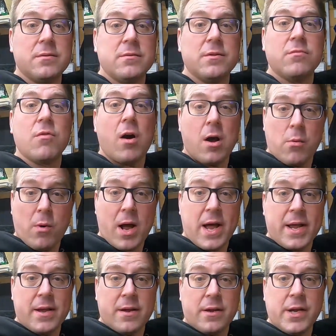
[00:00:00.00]
the right
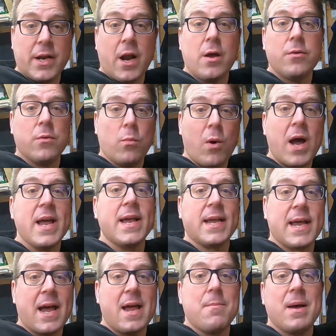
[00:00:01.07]
way, you know, the way it
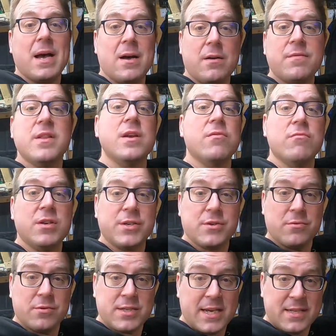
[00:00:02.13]
came out of the
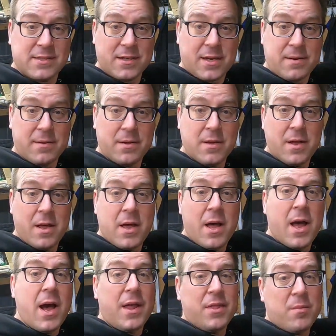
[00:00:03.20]
original Tesla.
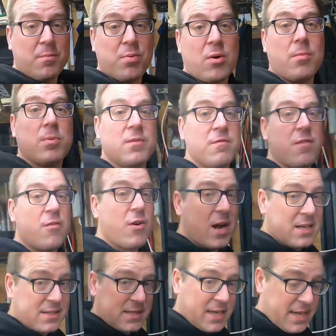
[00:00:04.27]
And the problem for
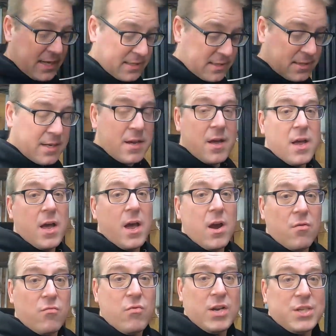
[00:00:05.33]
us is,
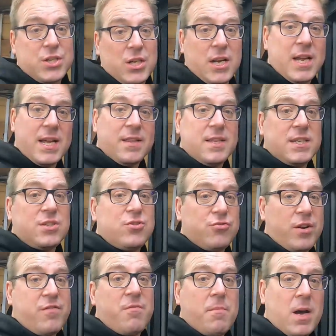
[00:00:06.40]
originally this
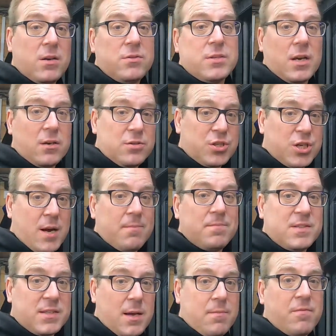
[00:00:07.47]
Drift Moto
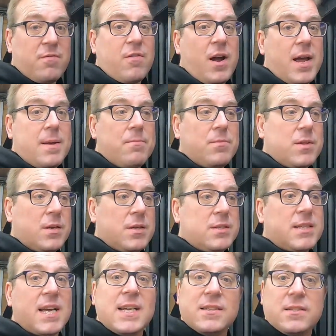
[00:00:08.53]
subframe, the
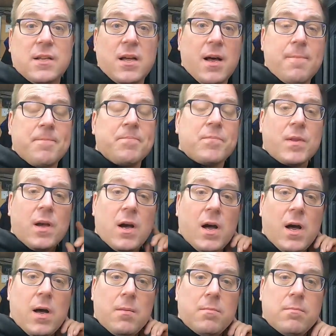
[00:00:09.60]
Tesla
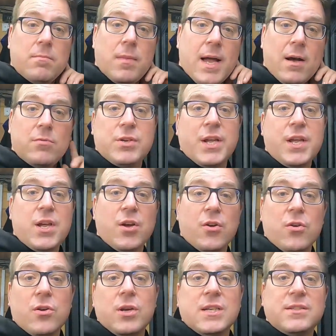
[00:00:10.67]

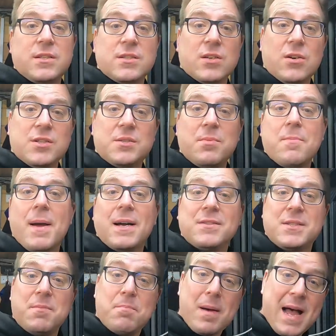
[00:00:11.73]
LDU is designed to be
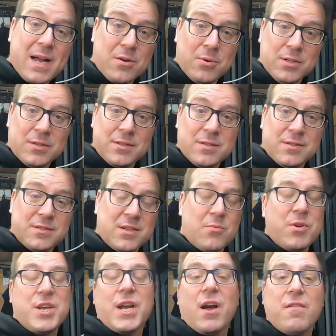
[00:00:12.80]
mounted backwards. So
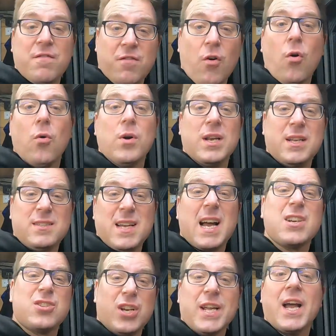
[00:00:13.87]
when you go forward, it's
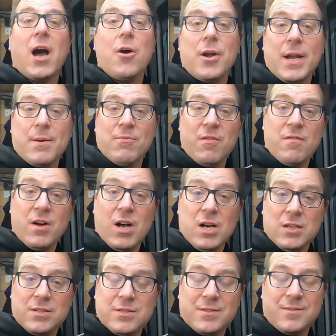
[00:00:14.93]
actually going in
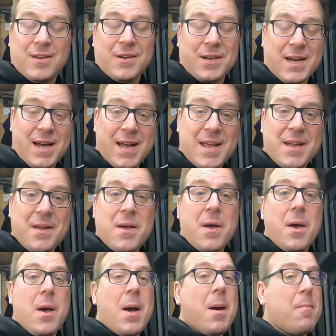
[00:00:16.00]
reverse, okay?
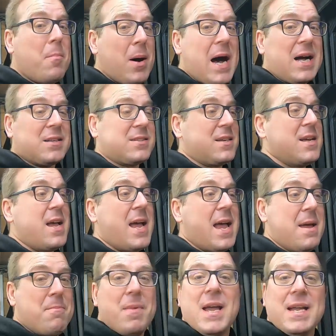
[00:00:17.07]
But
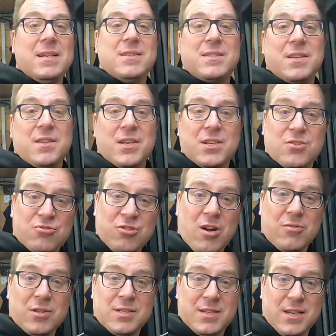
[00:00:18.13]
it means that the
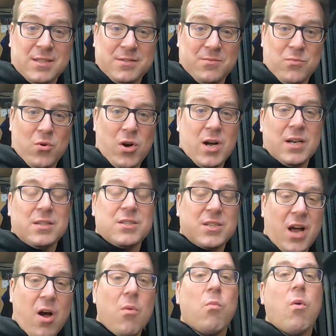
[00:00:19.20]
controller doesn't work.
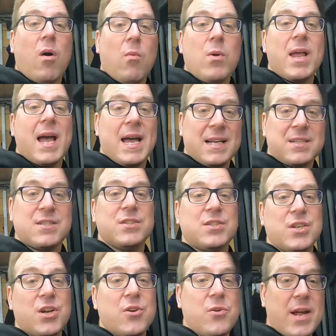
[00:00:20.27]
So what we had to
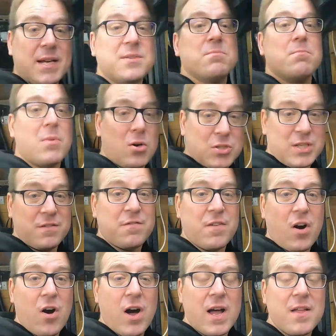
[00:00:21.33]
do is
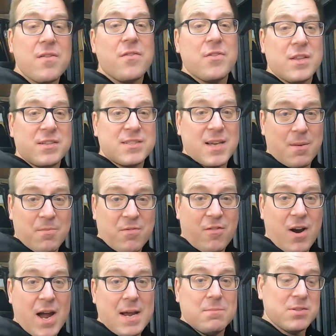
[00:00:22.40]
modify the
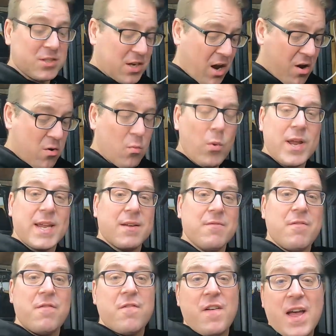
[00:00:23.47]
subframe so we can
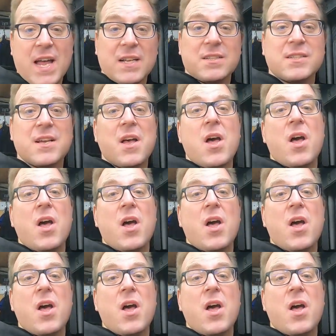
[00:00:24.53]
fit